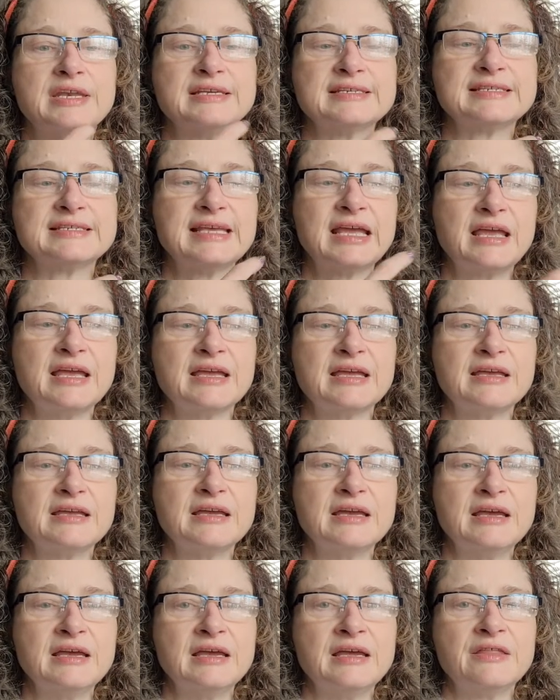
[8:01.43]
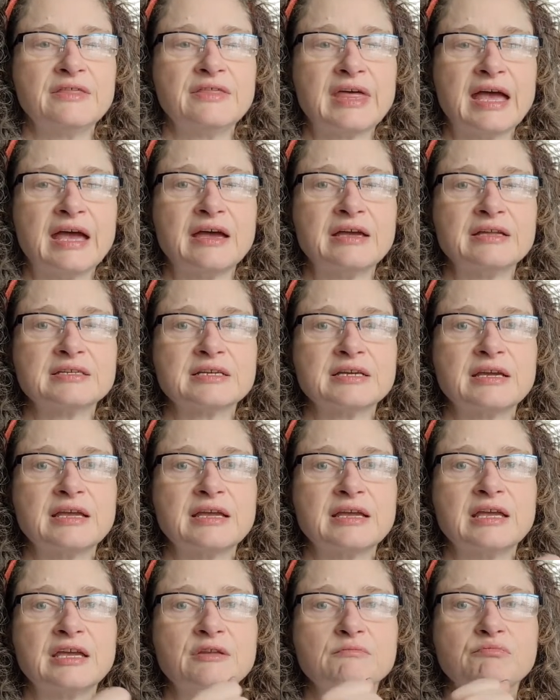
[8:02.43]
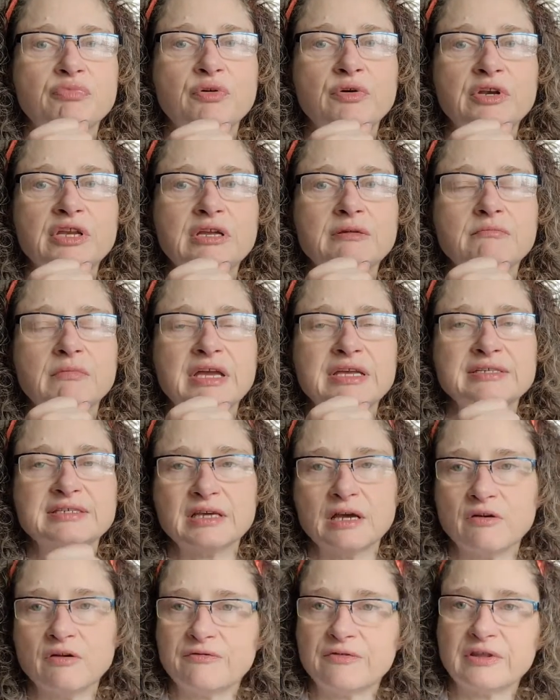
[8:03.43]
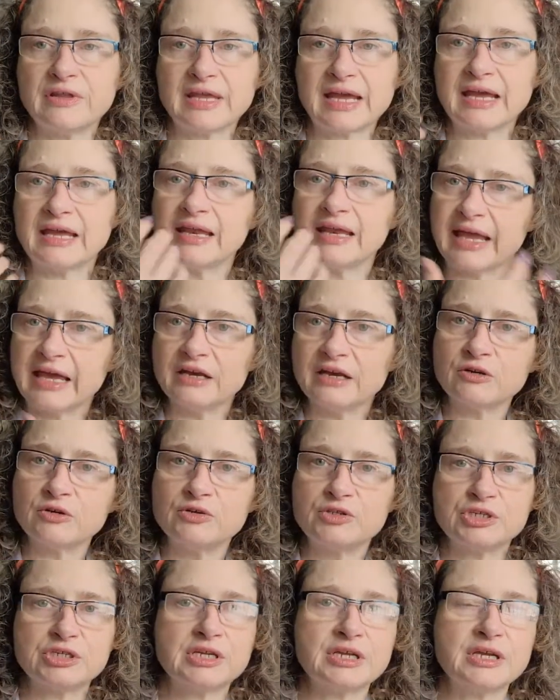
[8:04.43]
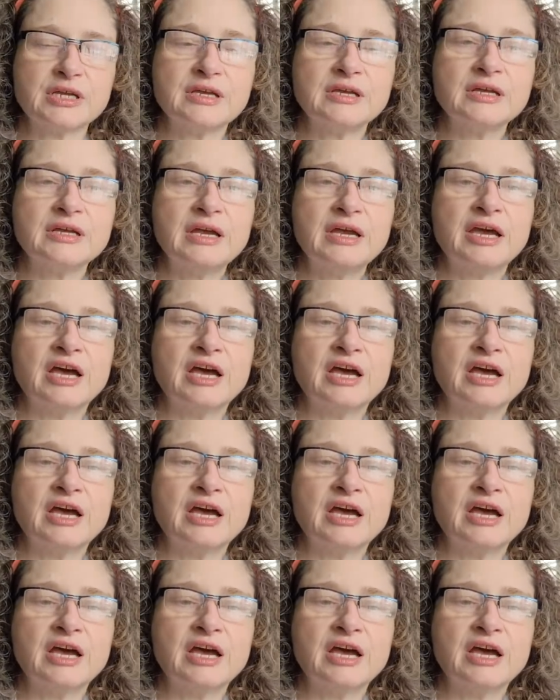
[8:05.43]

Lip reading: to say that in putting myself in that energy